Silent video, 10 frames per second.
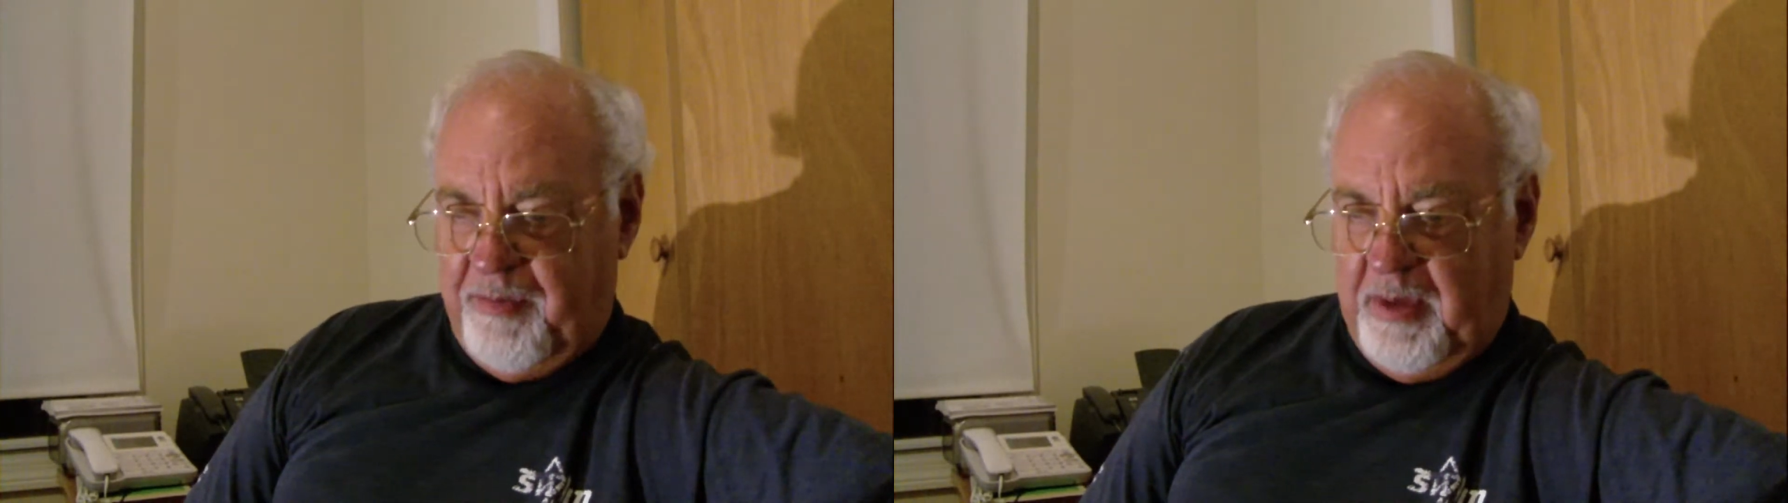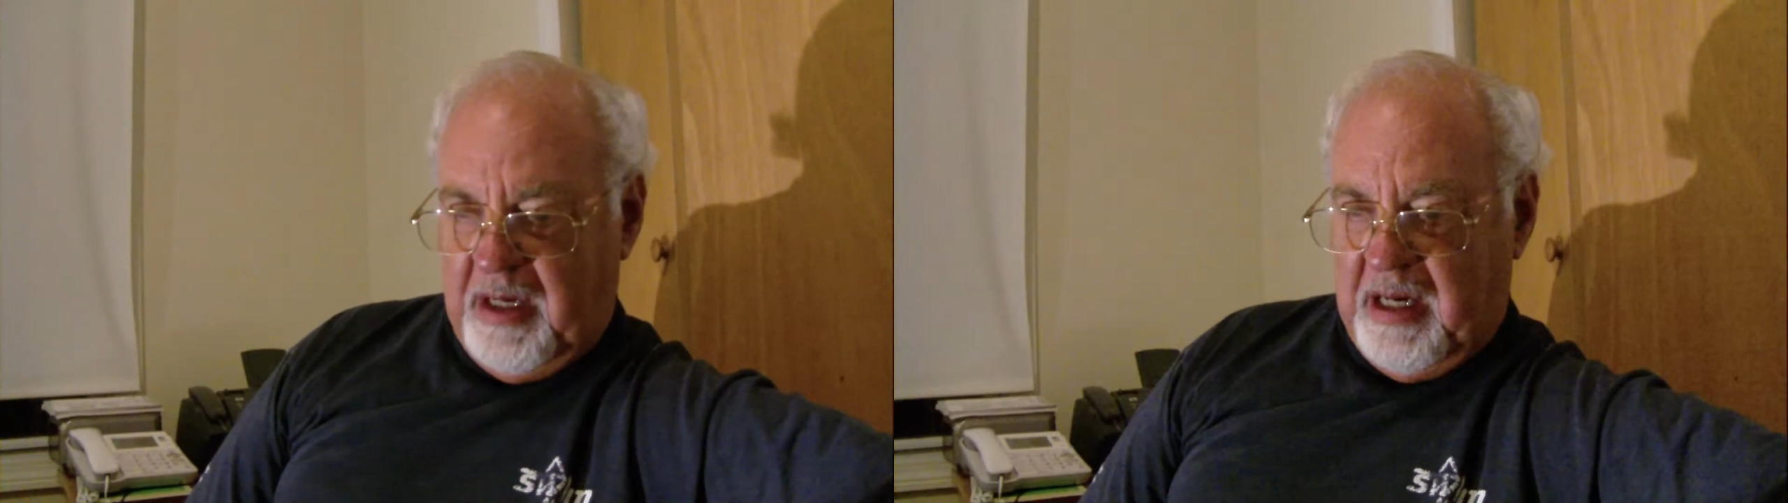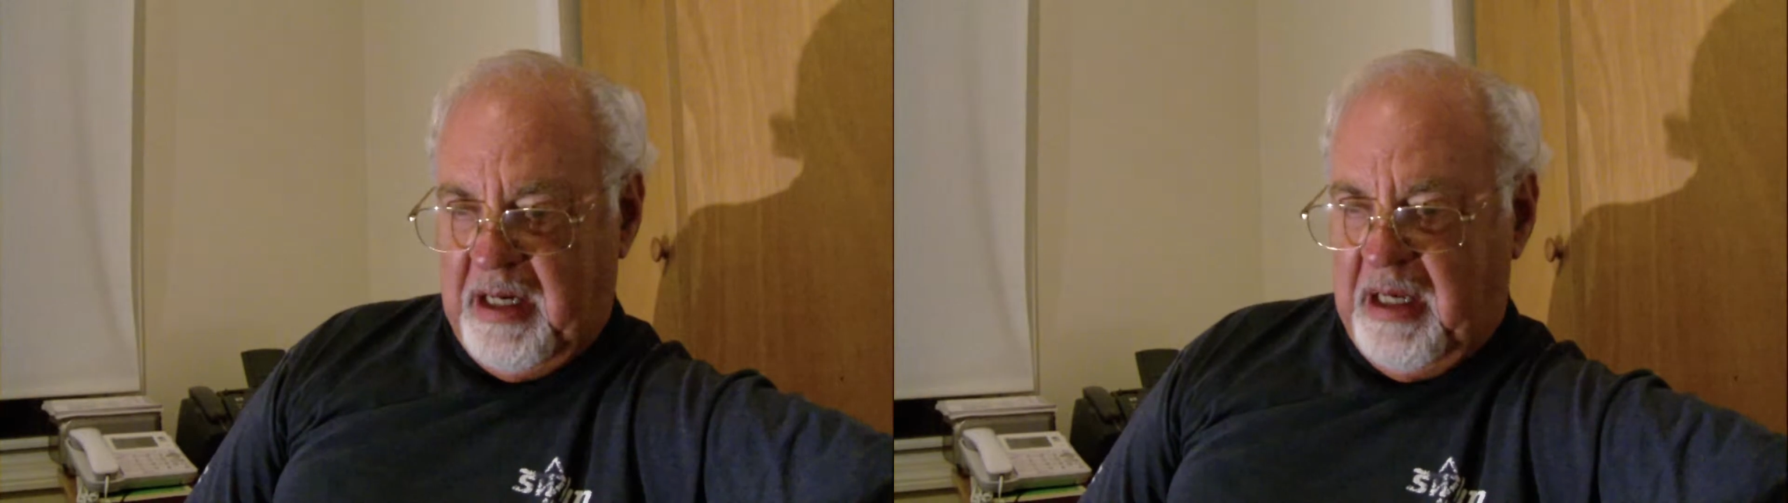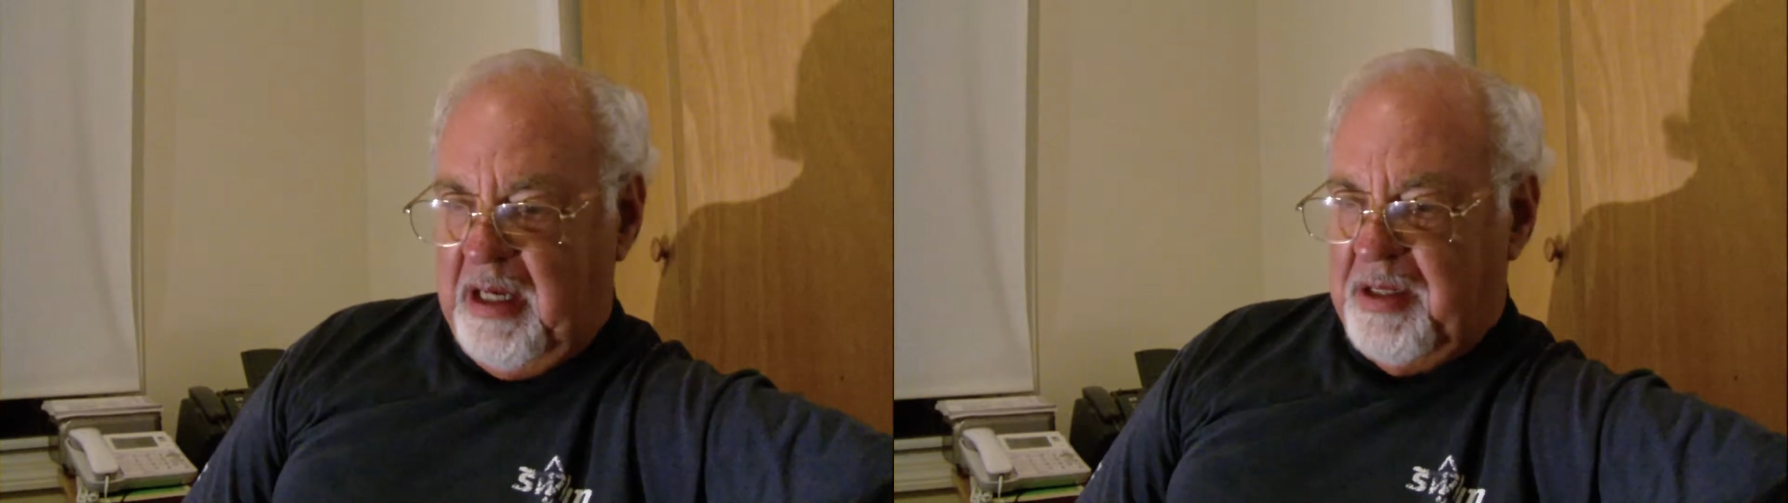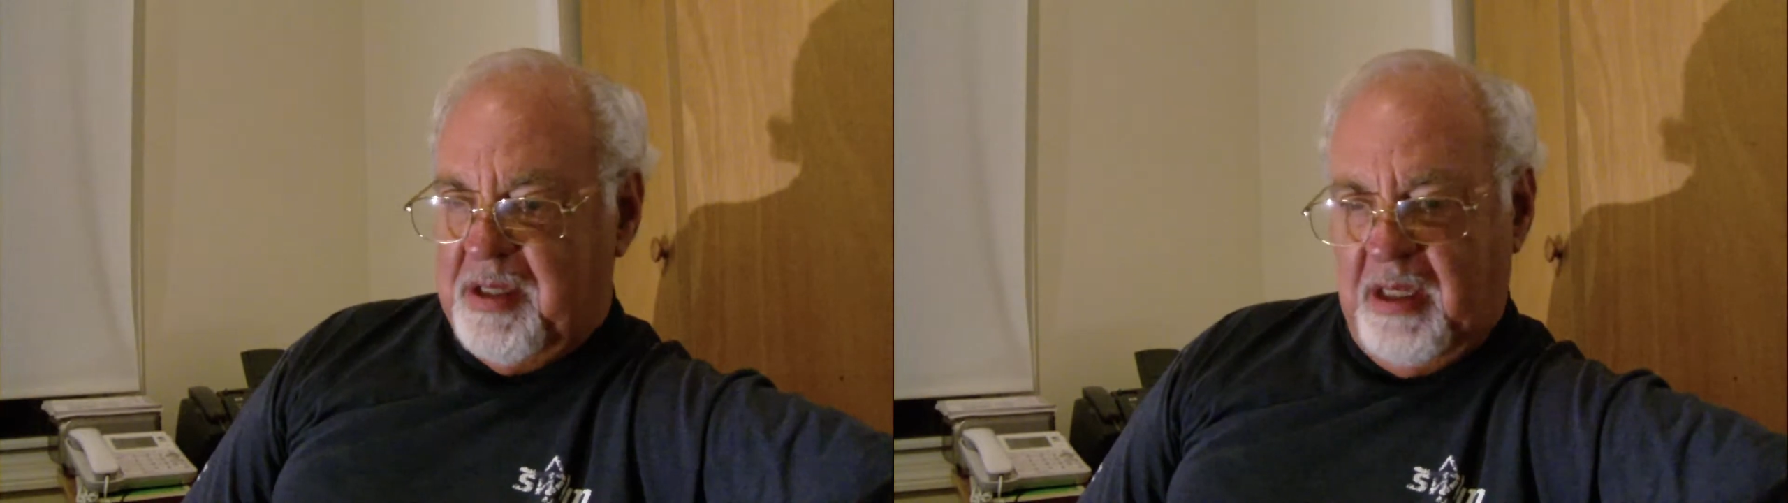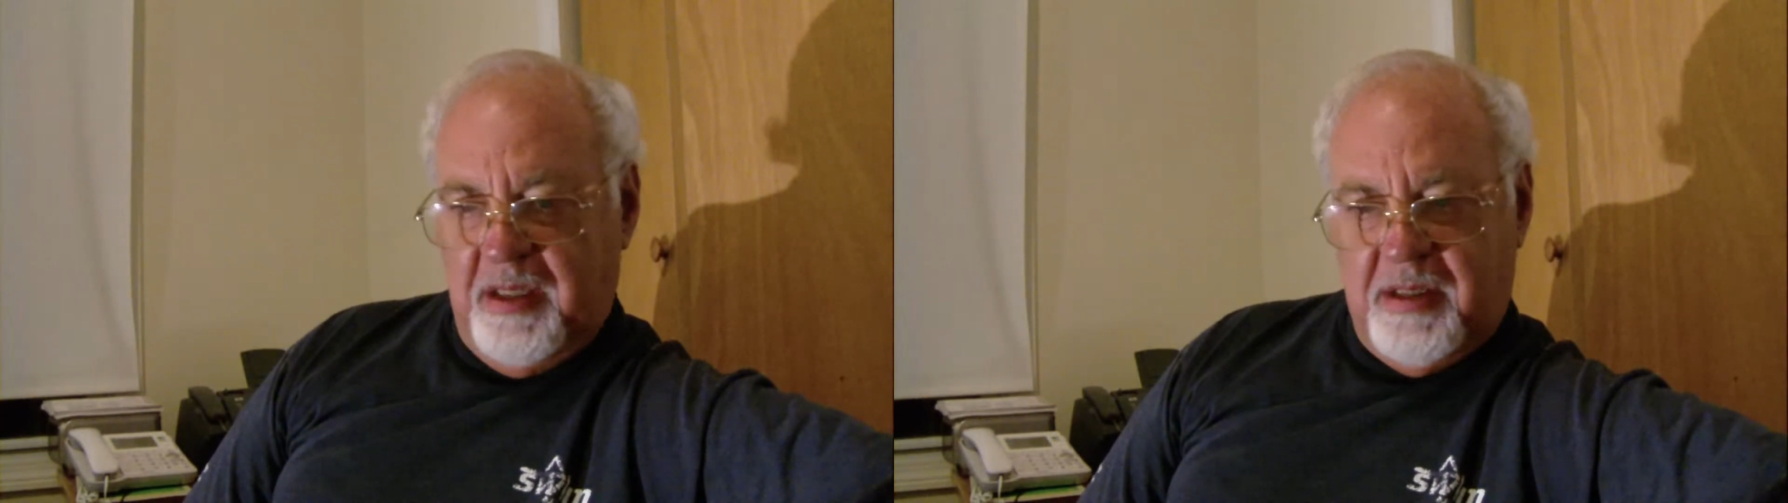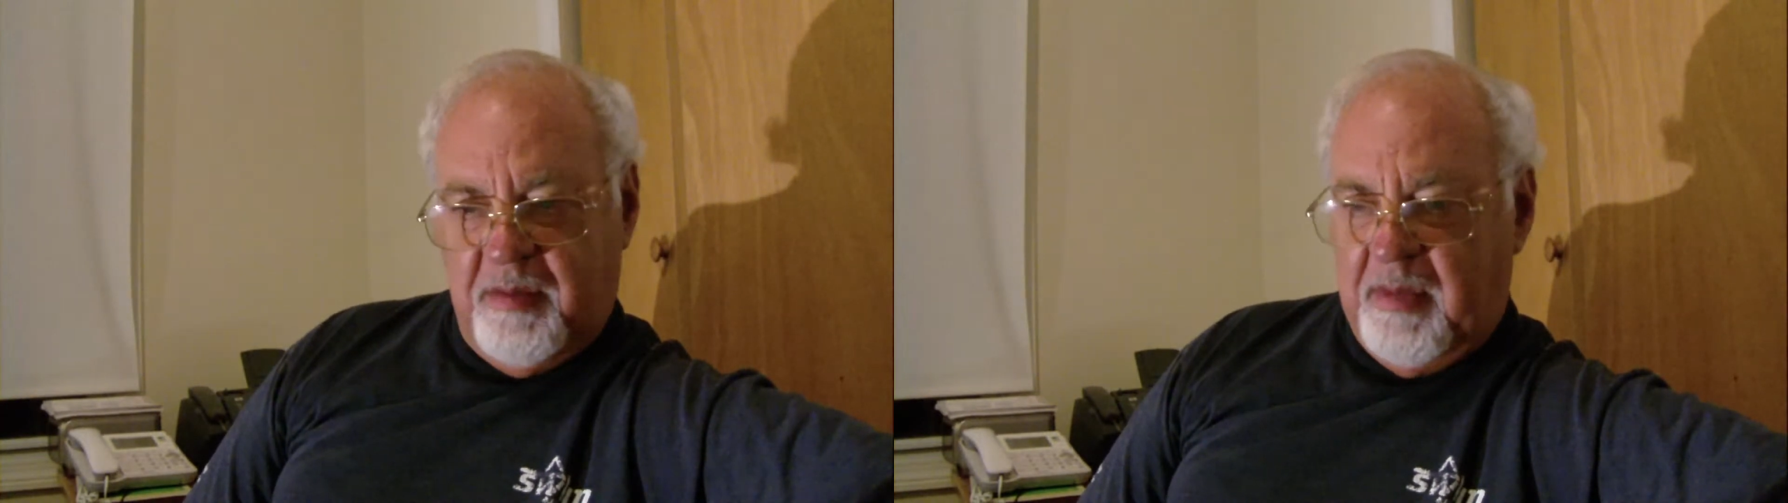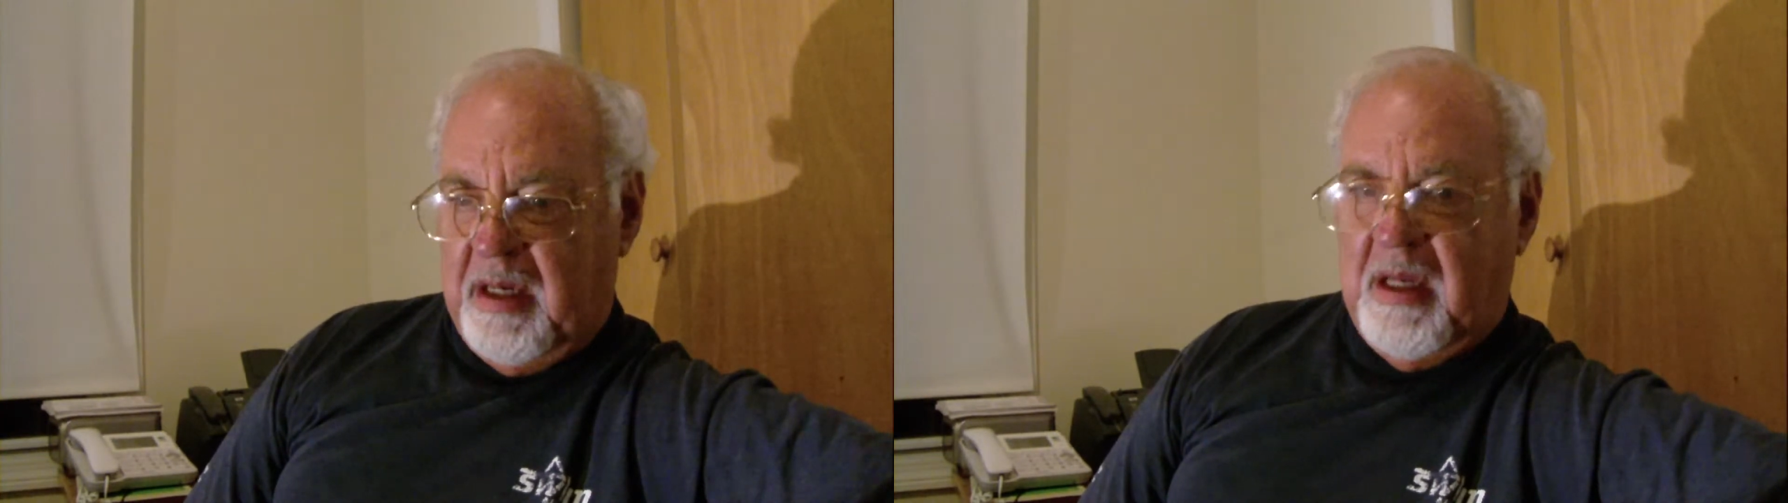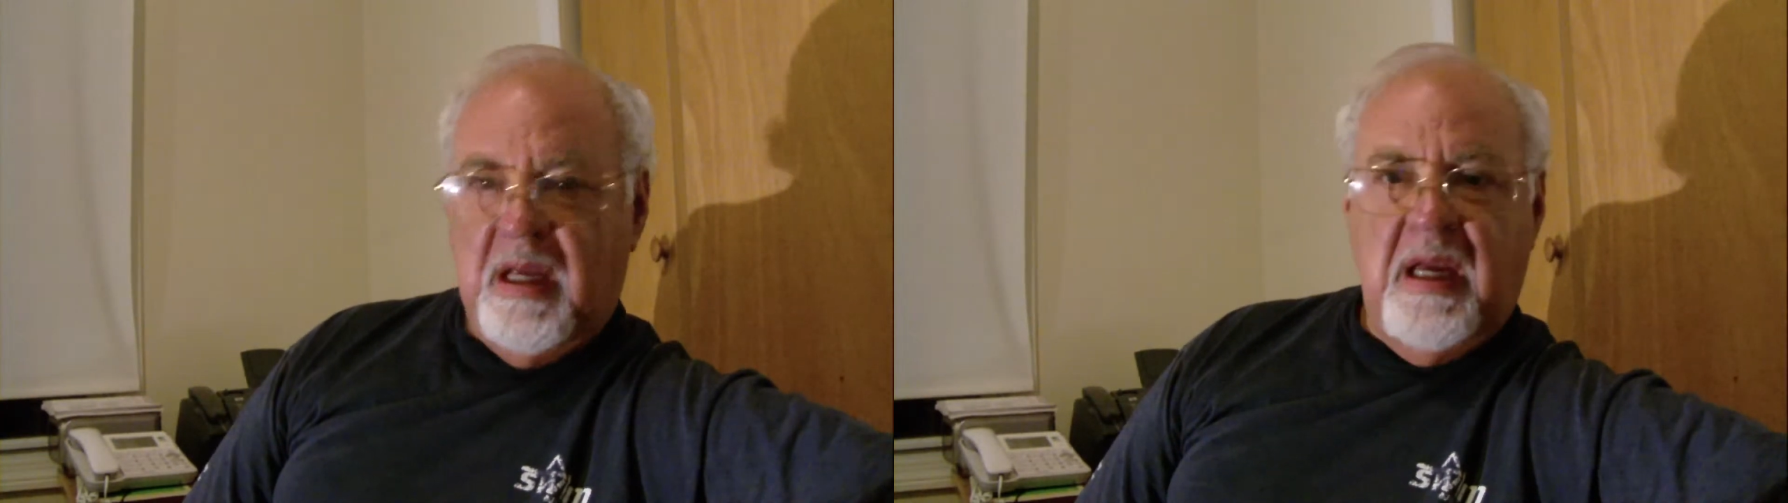FBI and say, listen, man,